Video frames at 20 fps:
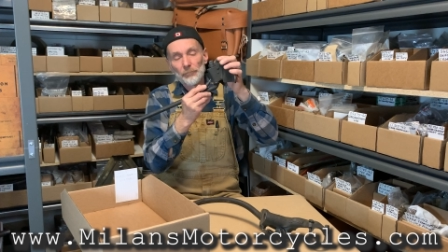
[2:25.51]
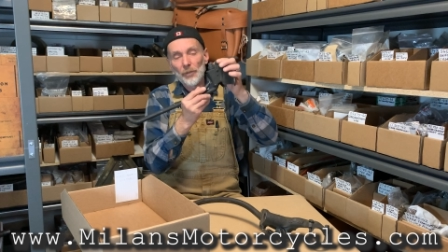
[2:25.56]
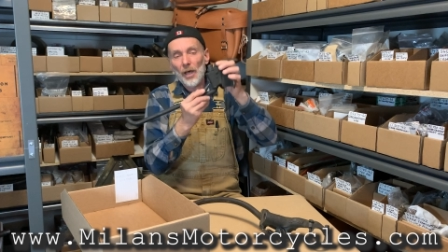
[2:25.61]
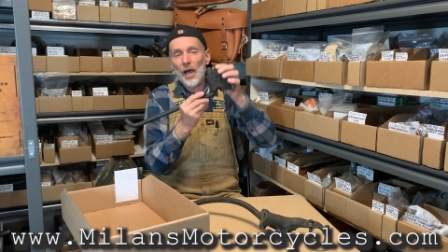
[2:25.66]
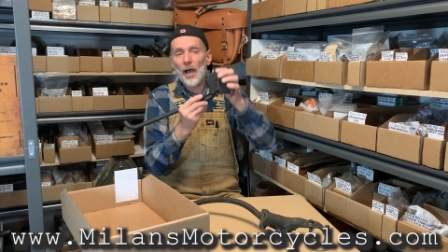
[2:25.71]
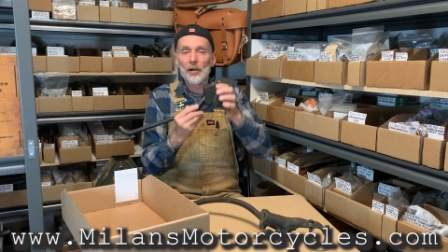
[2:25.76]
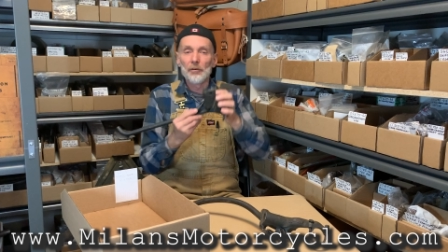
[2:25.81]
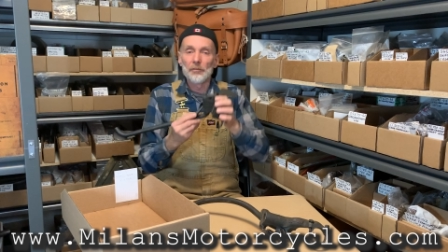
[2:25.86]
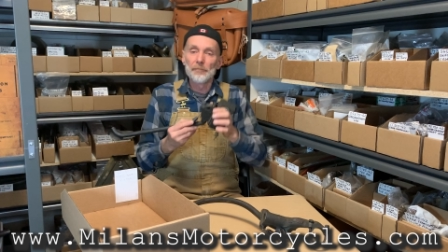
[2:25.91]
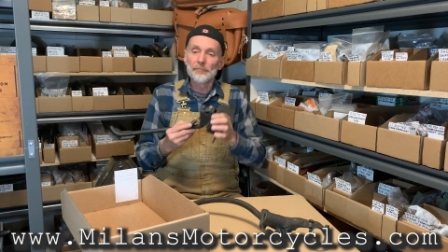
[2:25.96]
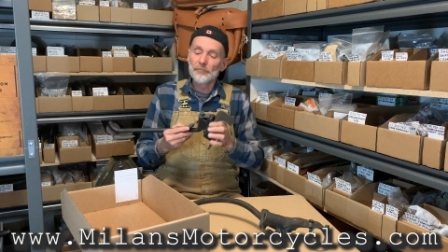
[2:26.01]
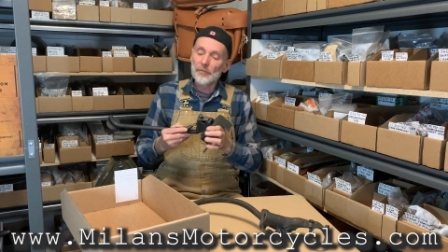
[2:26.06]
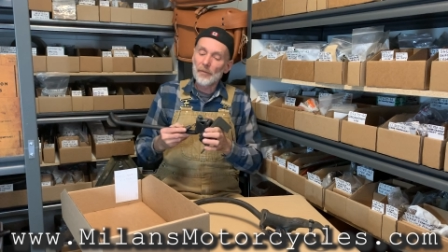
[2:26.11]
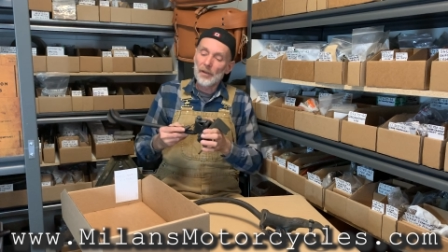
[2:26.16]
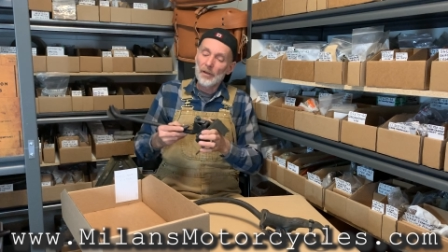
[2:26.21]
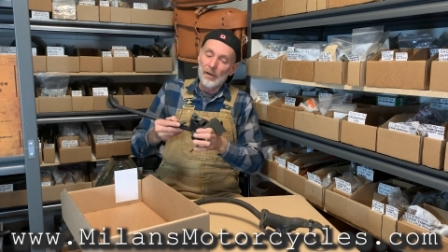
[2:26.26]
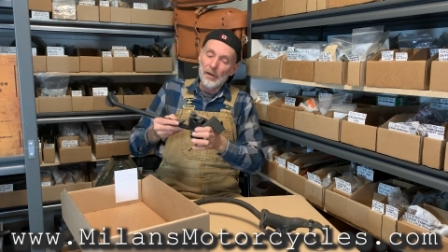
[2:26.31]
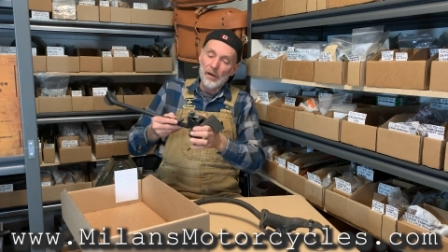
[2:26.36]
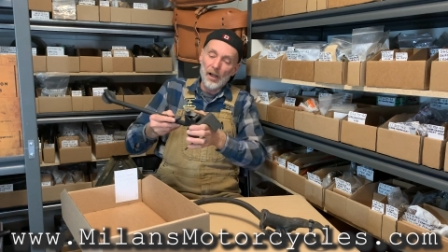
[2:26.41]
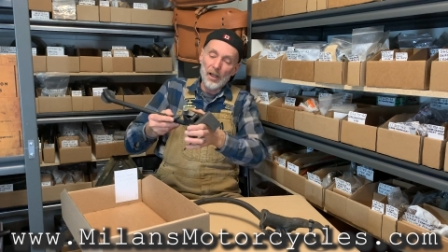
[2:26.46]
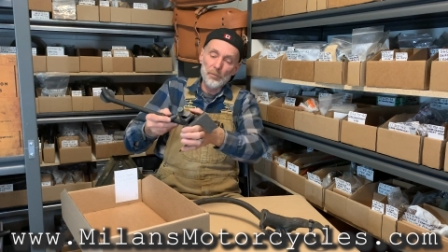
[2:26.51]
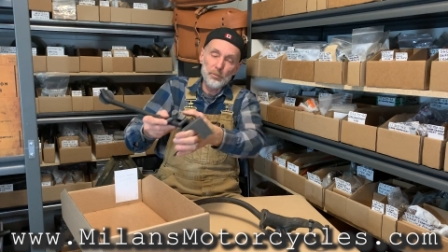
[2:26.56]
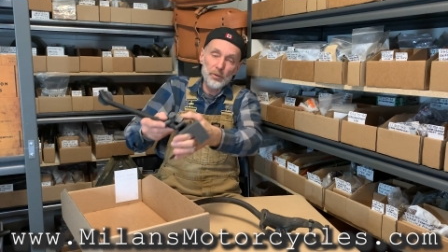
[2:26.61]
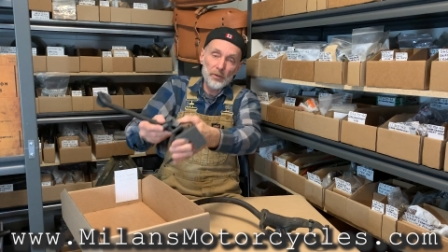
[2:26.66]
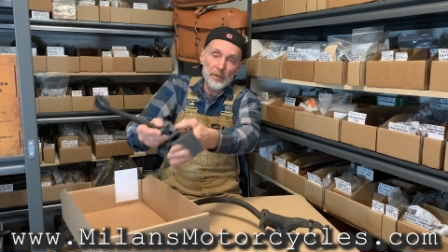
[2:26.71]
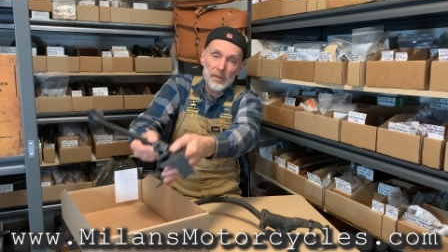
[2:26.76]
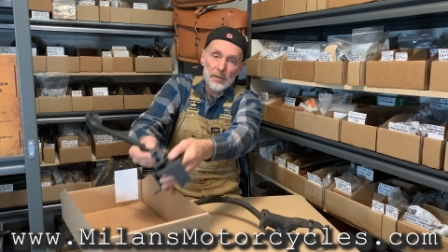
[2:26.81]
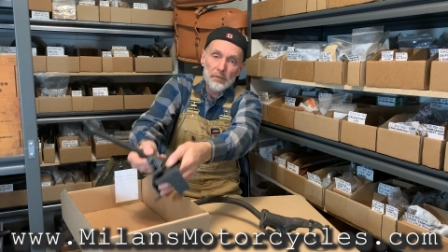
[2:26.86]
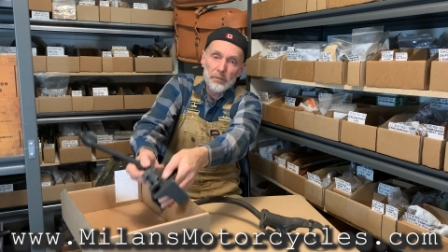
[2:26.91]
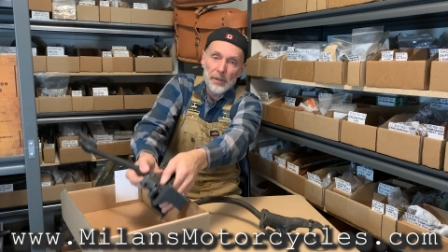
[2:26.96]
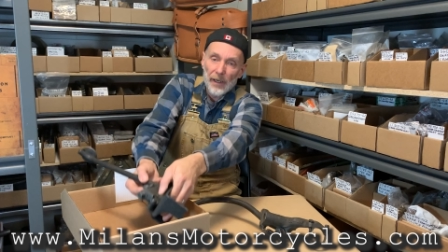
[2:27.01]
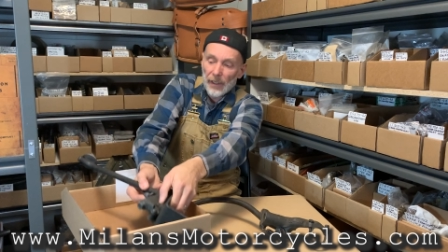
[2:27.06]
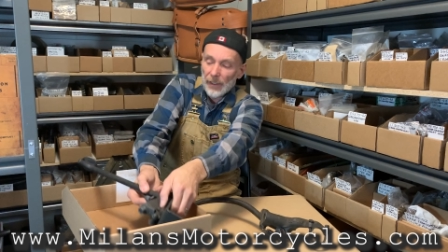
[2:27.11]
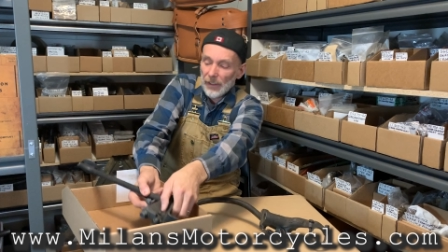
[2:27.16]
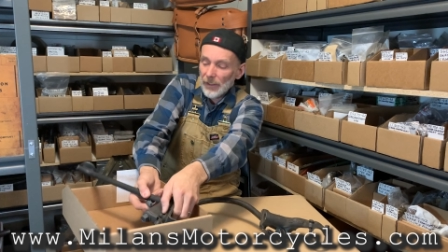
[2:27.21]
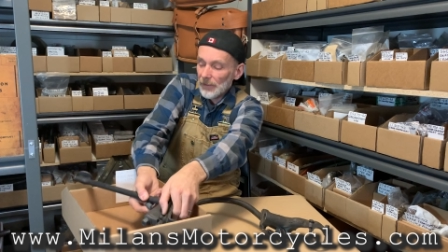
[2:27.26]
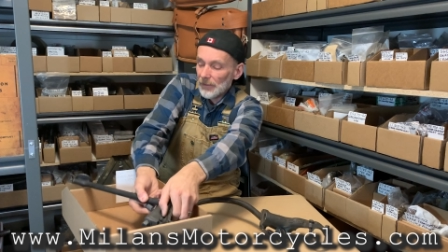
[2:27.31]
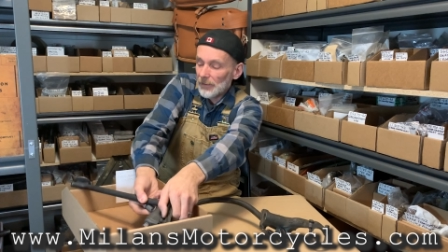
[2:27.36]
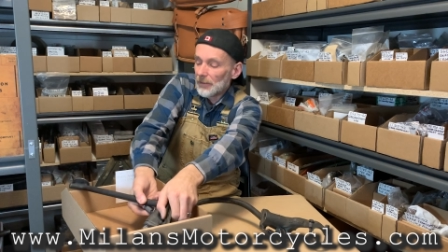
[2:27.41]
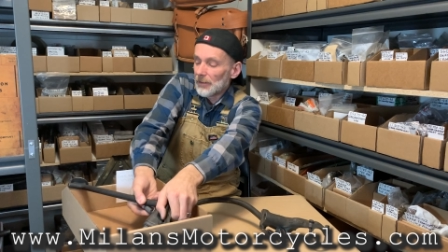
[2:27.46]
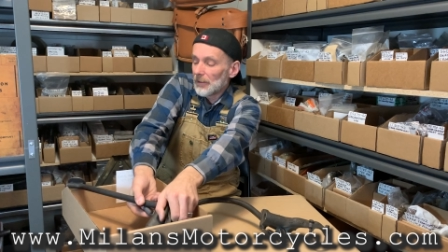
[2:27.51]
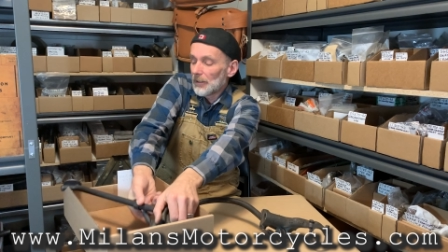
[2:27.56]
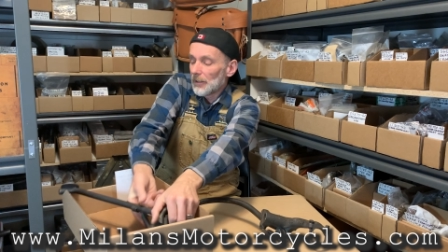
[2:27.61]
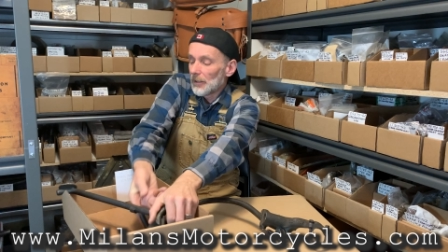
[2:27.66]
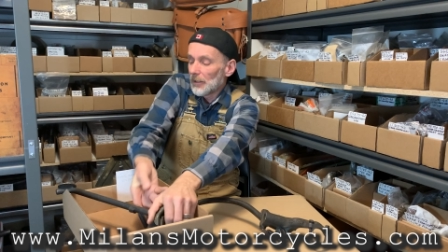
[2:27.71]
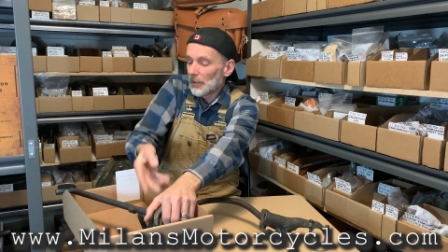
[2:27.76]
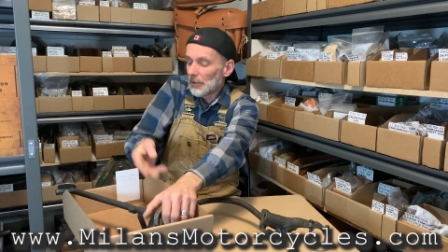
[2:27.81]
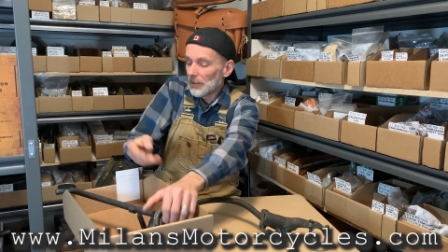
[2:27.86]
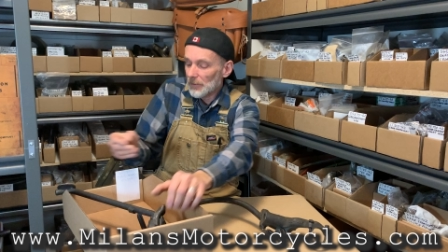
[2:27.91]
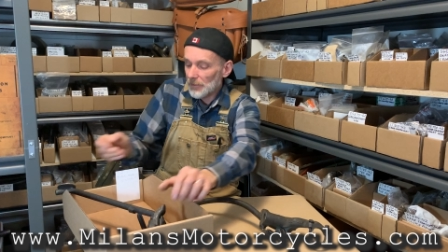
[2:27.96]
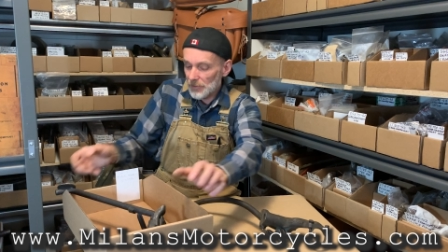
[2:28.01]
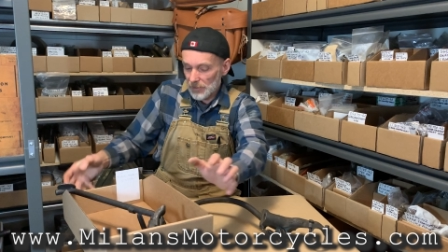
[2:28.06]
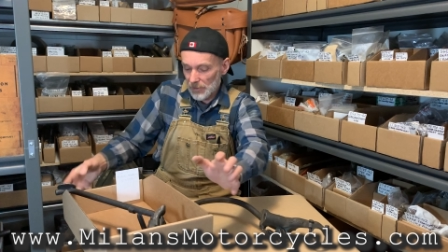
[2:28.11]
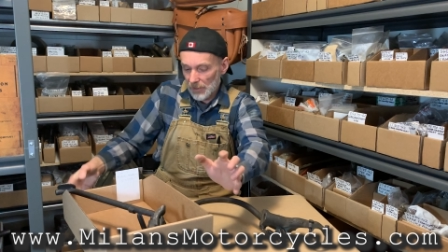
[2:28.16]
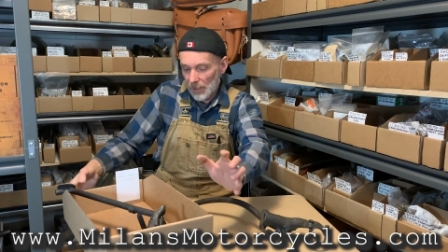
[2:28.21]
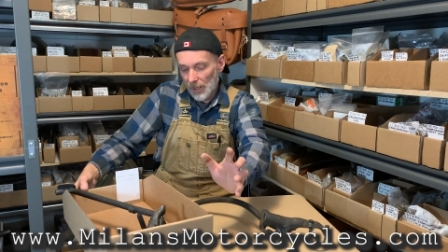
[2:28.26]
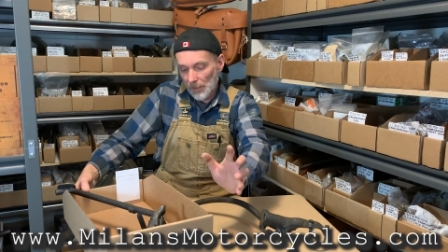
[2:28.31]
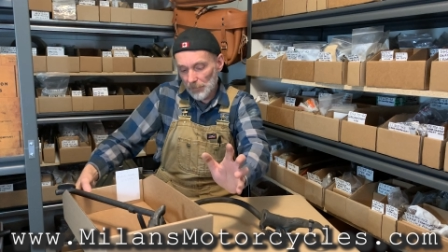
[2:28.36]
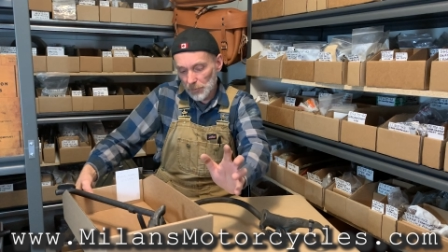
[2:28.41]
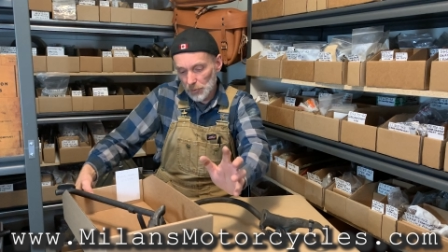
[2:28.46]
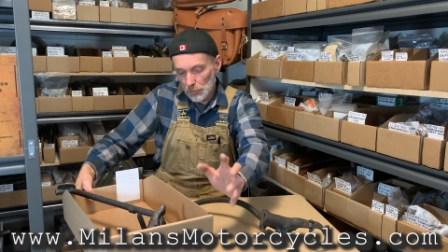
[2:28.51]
Now, I'll put it away. Stop